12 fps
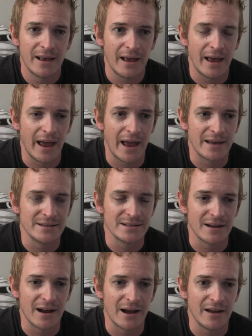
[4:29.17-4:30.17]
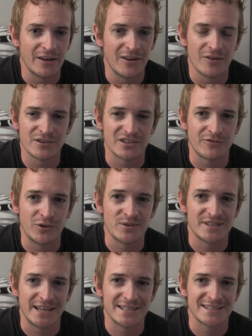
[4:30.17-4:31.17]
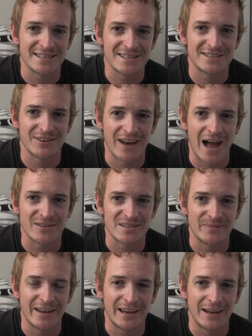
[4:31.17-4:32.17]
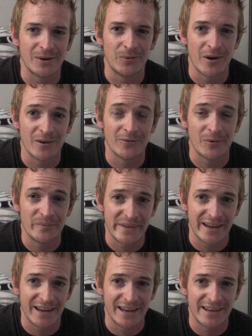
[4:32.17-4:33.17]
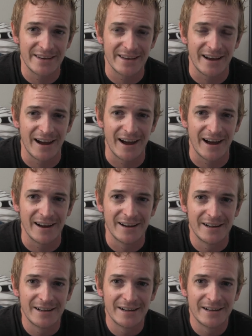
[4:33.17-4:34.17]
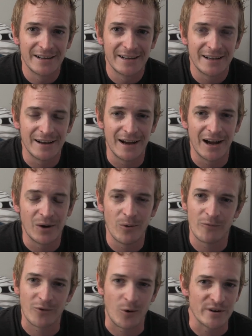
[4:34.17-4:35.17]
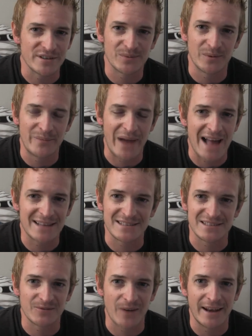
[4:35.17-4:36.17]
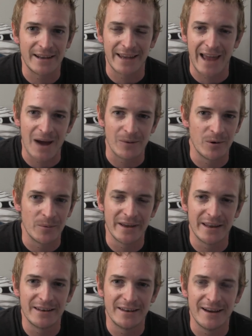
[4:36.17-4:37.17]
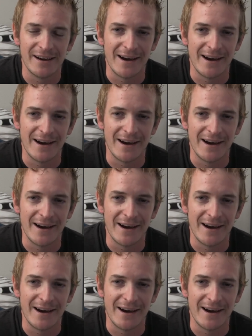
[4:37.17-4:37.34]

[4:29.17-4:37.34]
And, you know, there's a few scenes that stood out to me. One of them being, of course, when Bats is fighting Catwoman.